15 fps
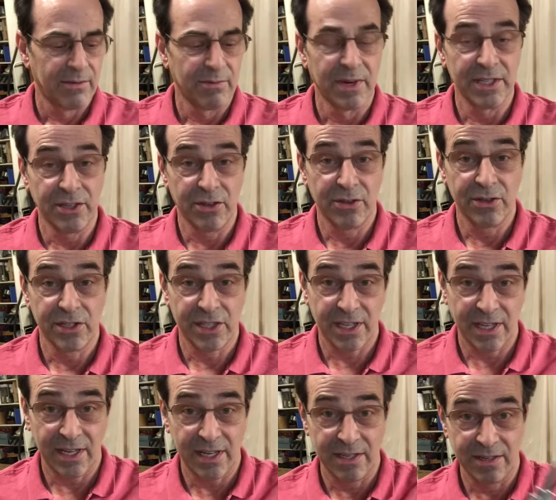when you use
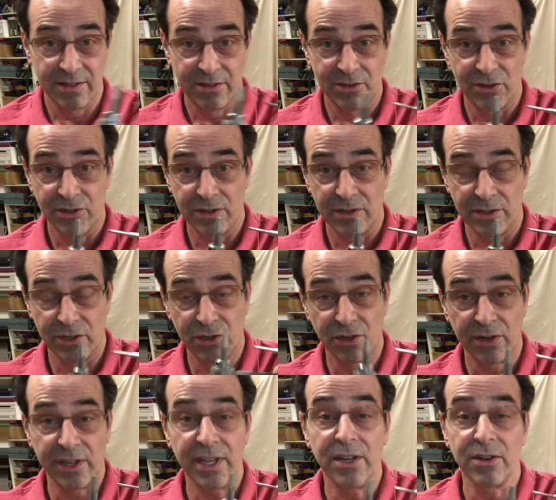the the
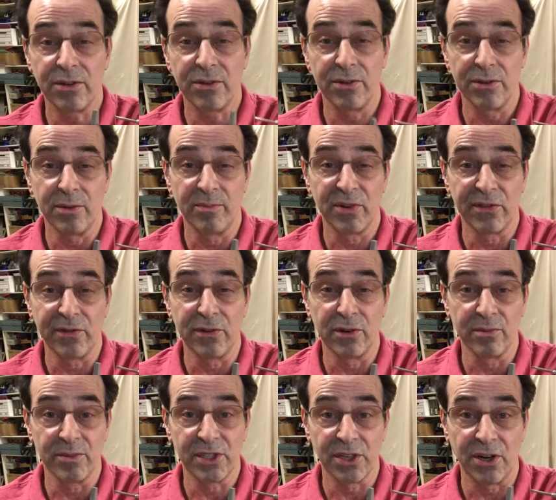Sciortino tool
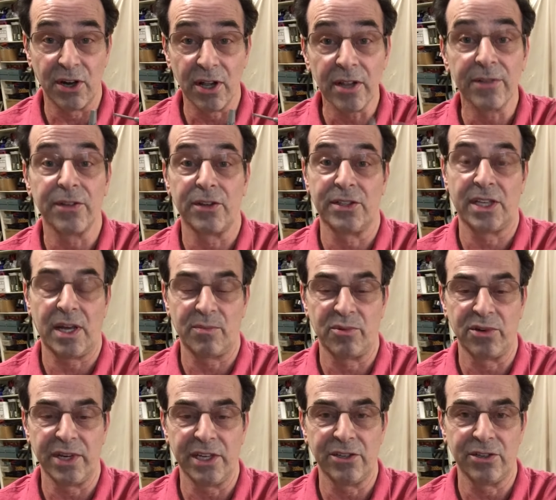performs all of those
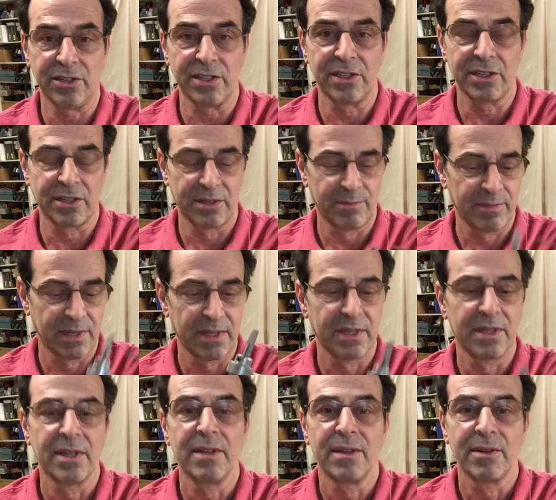operations
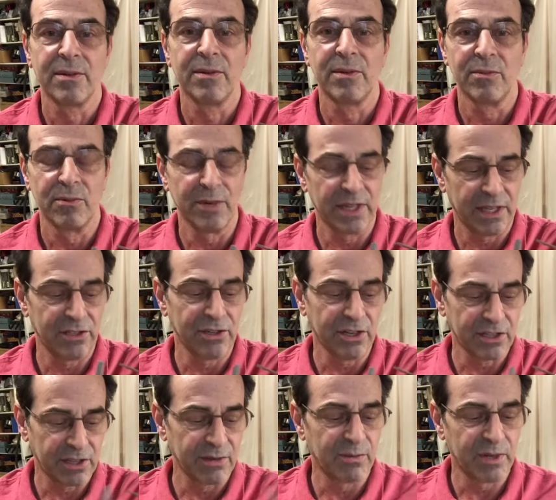with
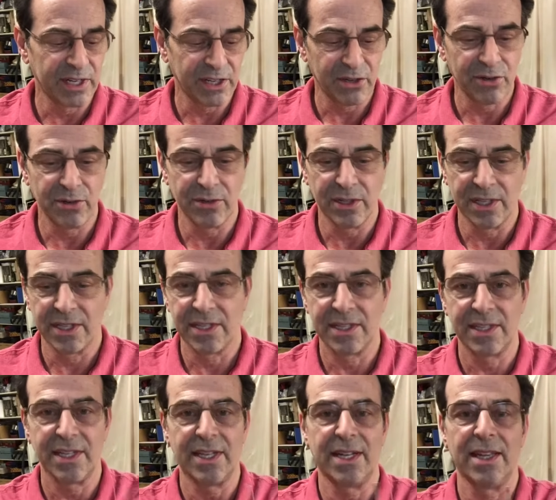just the one tool.
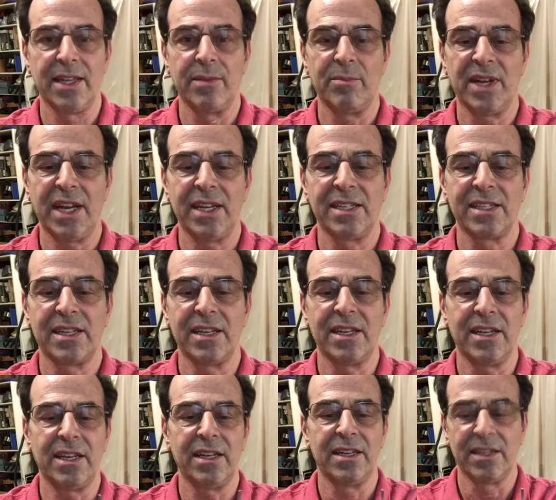It eliminates the
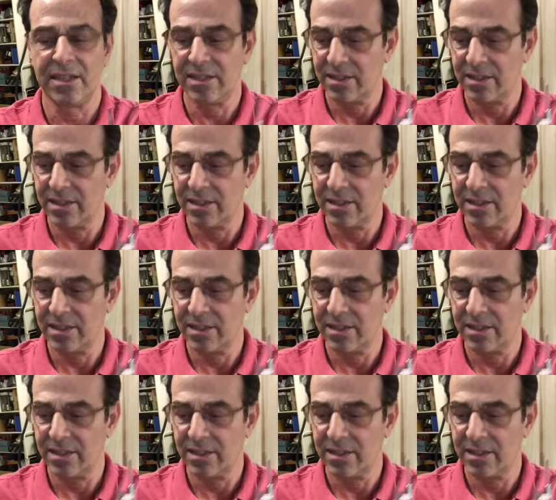need